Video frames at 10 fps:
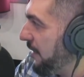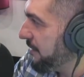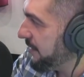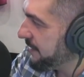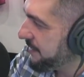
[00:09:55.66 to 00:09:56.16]
I
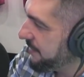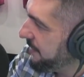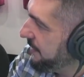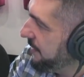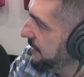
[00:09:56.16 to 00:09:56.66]
couldn't just say
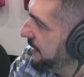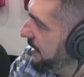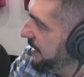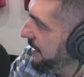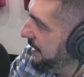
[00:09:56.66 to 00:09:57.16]
division. I
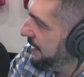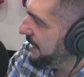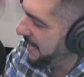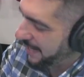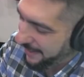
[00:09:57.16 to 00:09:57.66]
had to throw in a
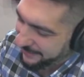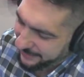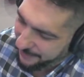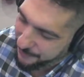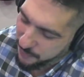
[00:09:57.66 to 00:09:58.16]
little kicker
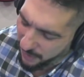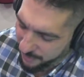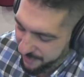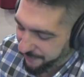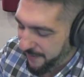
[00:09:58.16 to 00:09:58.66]
too. If you want to
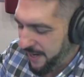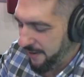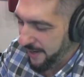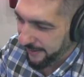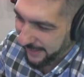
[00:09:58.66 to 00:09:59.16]
be fair
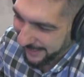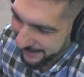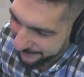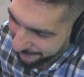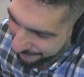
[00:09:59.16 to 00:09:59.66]
to LA,
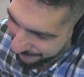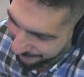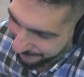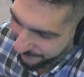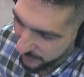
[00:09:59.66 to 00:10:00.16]

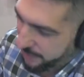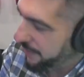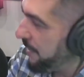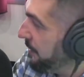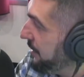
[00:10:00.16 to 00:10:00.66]
look at
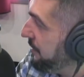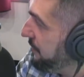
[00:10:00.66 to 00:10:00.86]
the only two